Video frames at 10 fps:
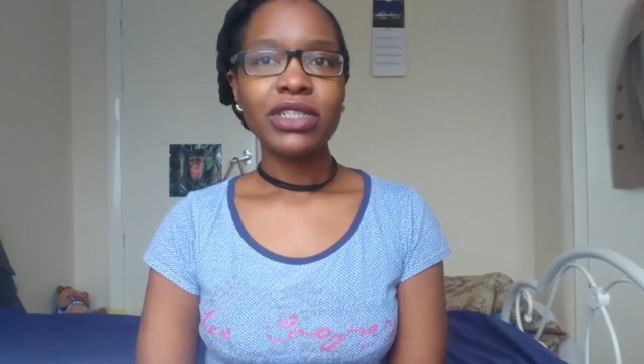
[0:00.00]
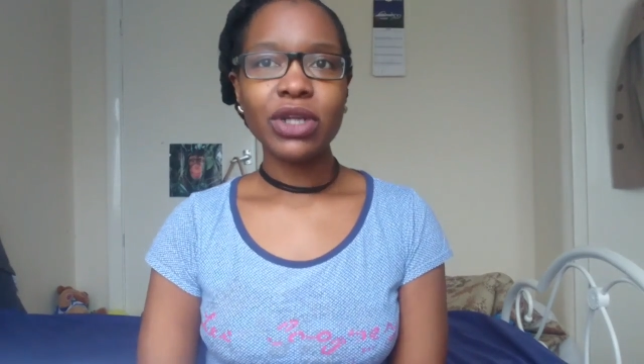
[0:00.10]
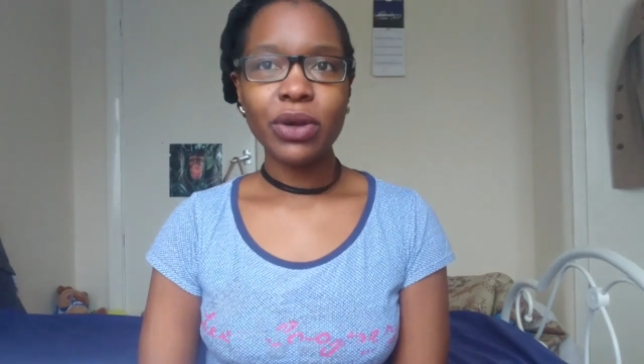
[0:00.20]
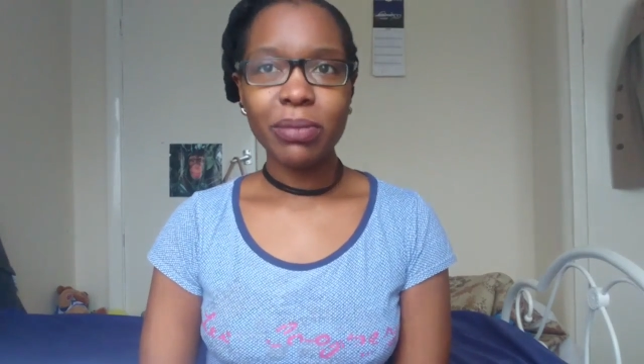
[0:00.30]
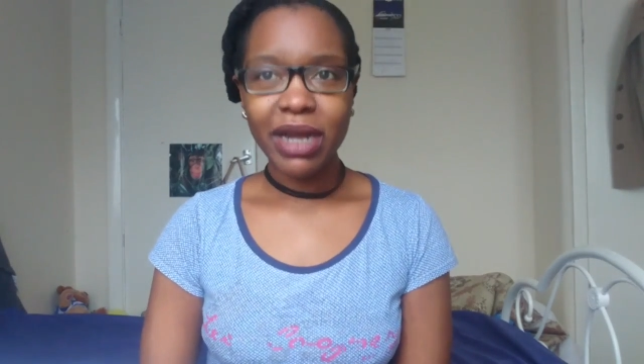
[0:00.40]

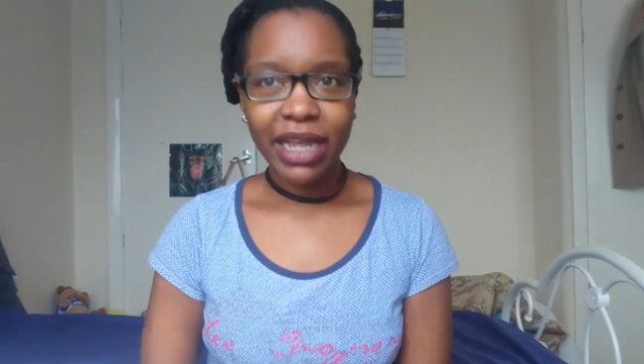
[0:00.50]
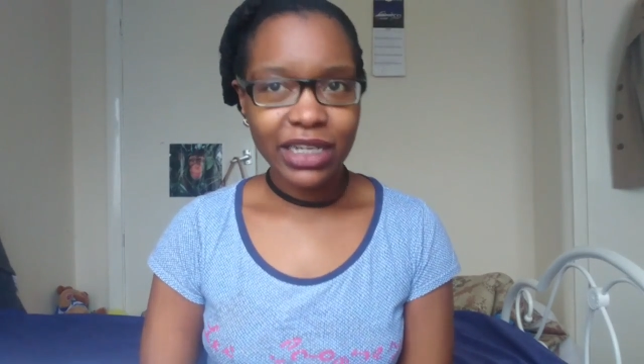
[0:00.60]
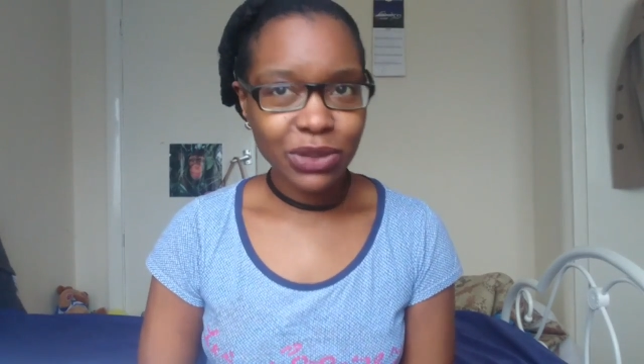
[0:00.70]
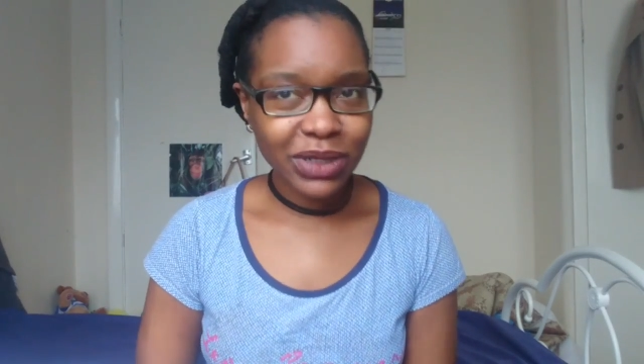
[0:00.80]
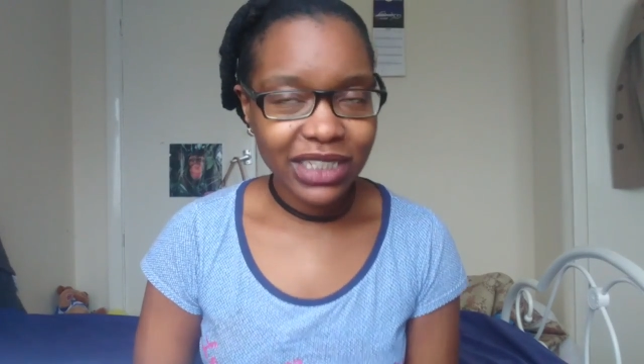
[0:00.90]
So
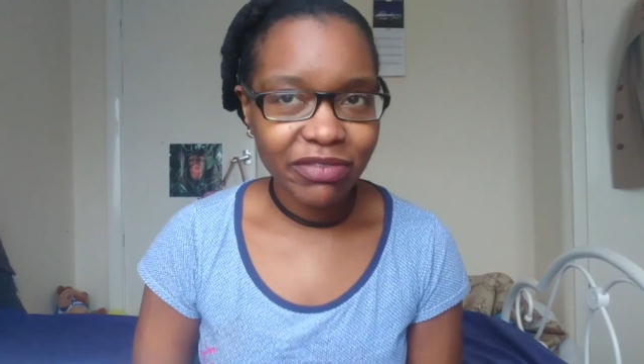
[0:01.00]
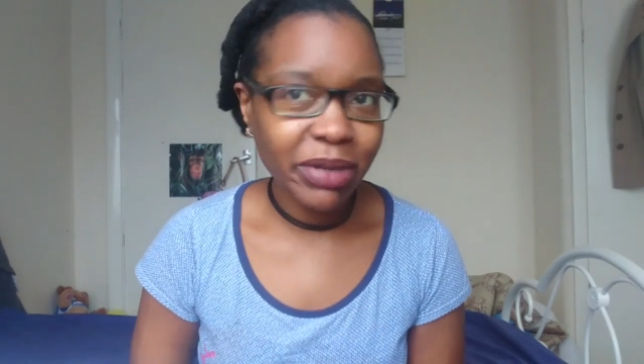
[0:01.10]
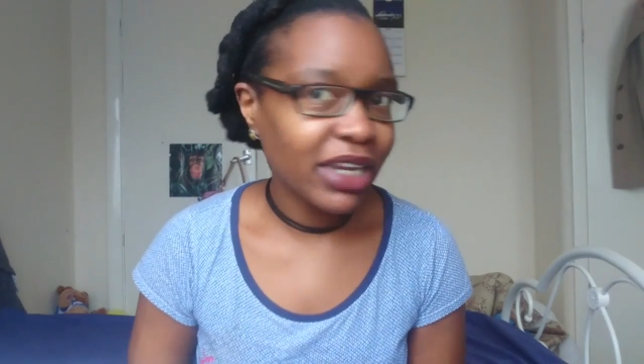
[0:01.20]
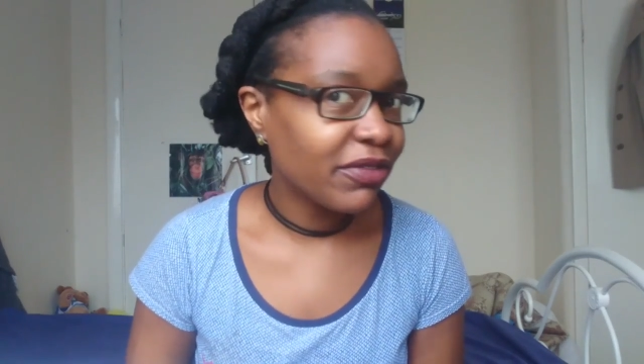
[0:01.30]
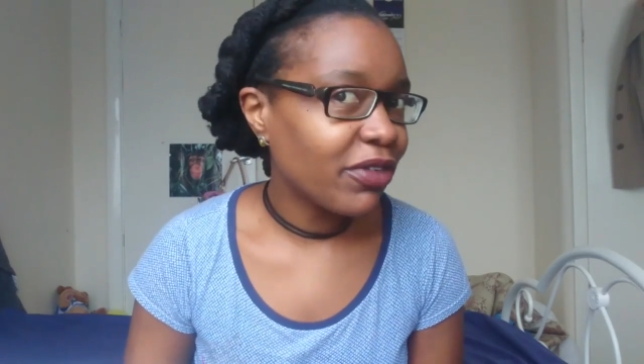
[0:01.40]
my twists
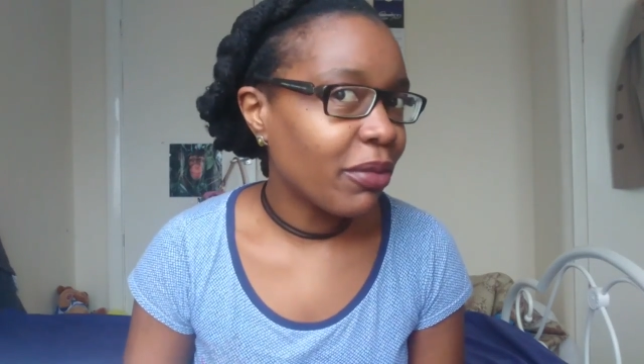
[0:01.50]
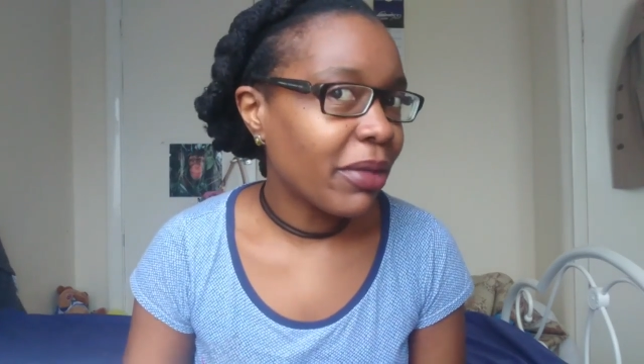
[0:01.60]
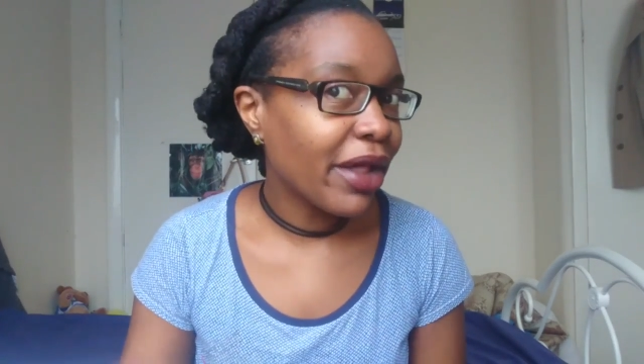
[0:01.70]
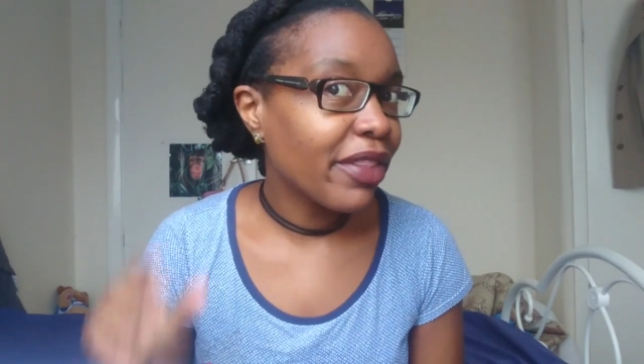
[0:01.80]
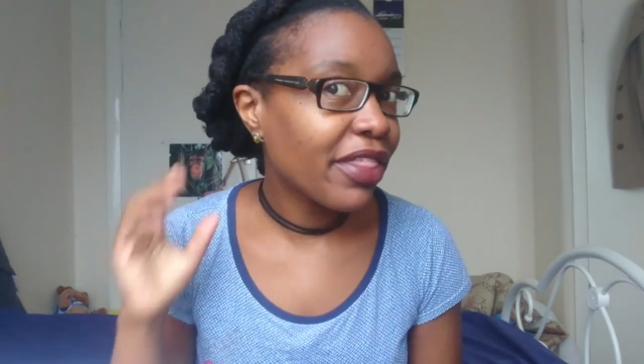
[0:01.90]
have been in for
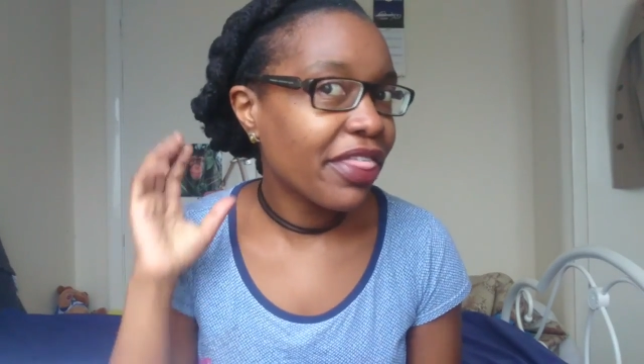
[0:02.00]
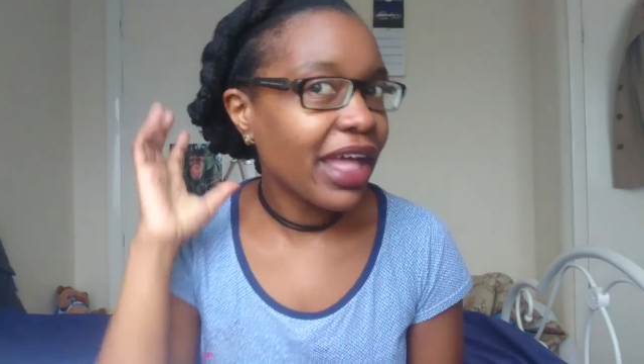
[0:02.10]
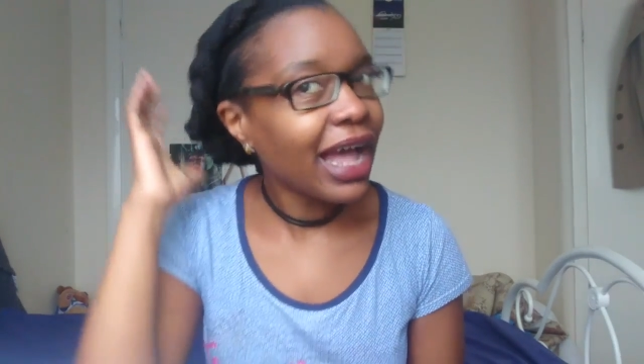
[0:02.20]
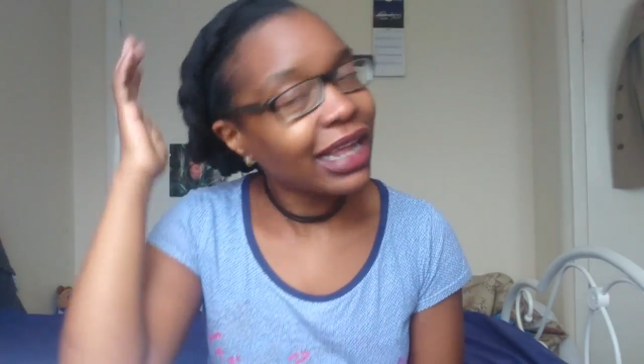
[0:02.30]
a month,